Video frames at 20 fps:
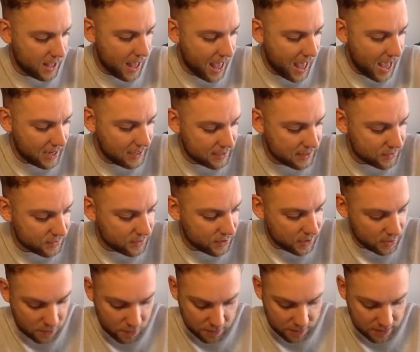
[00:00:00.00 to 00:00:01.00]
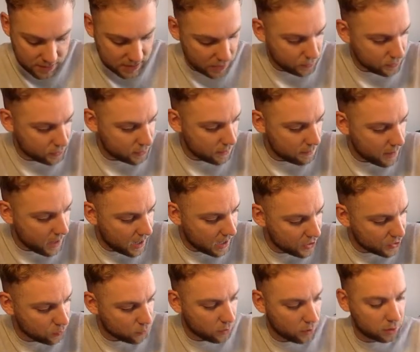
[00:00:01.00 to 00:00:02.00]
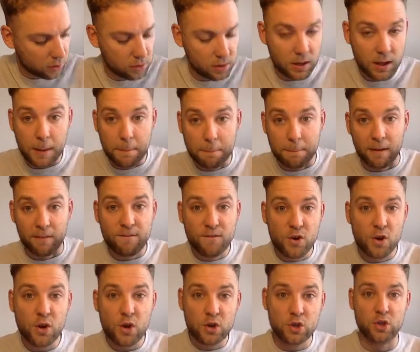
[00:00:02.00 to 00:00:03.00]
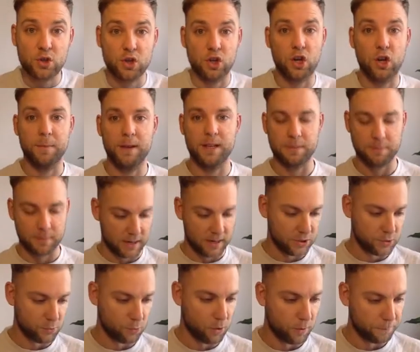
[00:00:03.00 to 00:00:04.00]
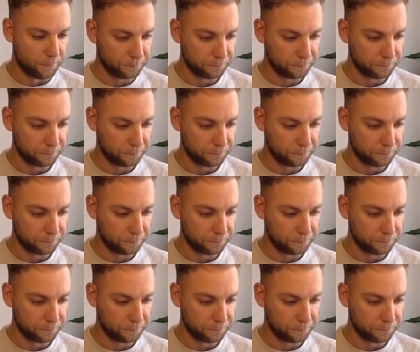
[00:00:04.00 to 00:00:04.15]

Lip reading: x of 0 is equal to minus 1. My first term is minus 1.